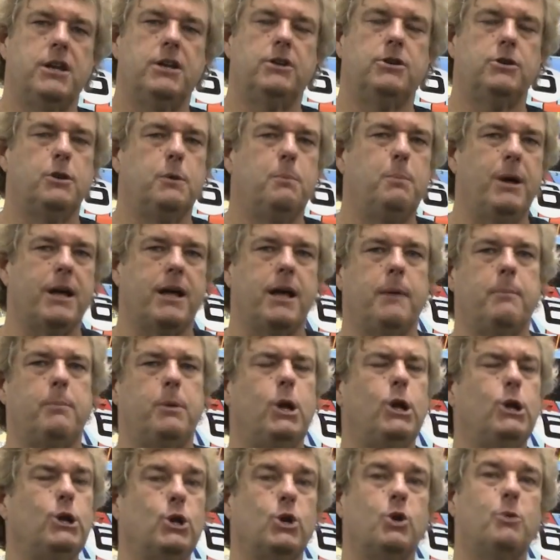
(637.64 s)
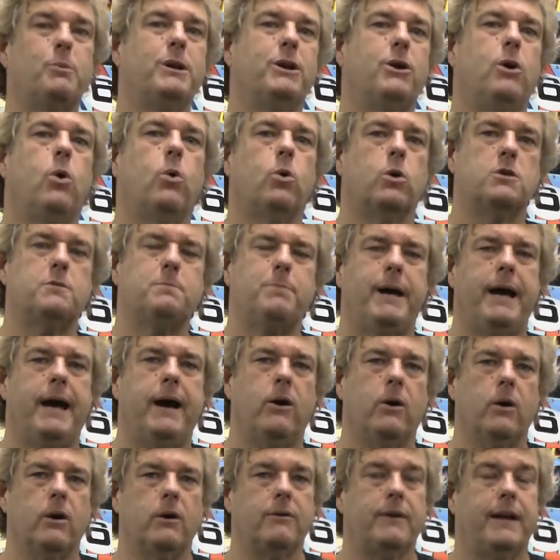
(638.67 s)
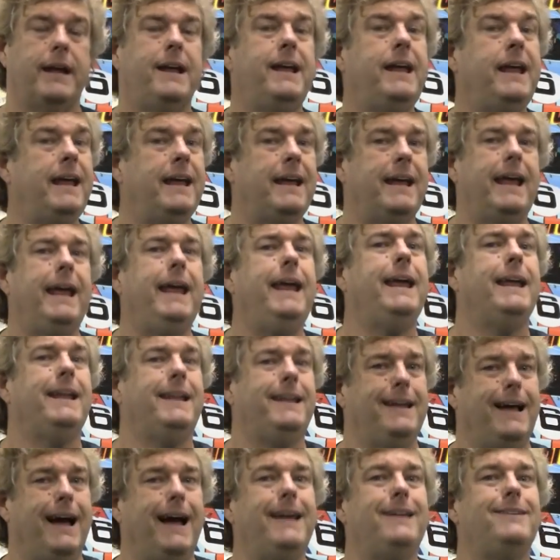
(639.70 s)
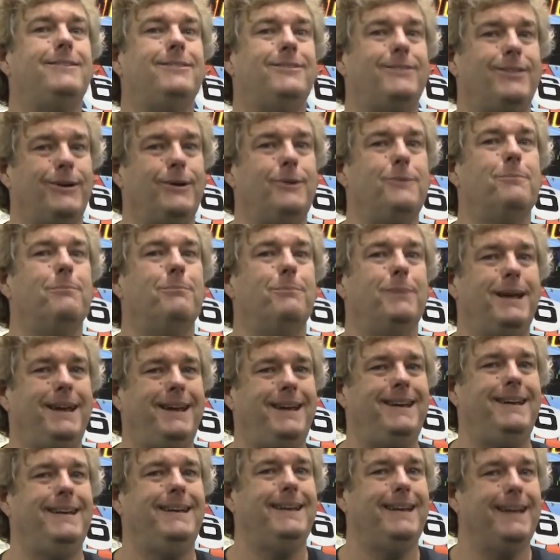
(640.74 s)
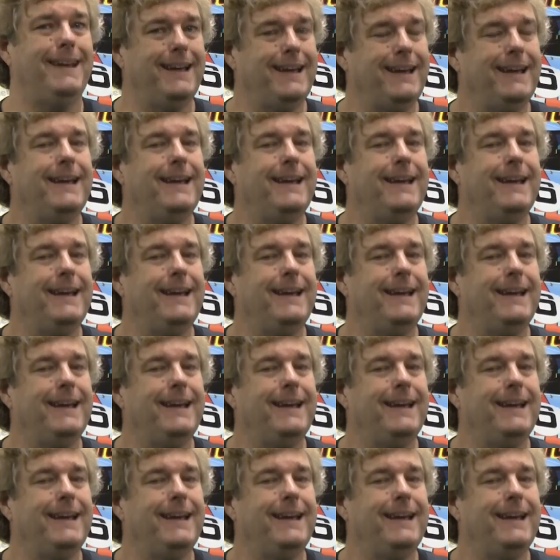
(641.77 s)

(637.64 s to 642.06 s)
you can do to pick up a little bit of horsepower. And I do mean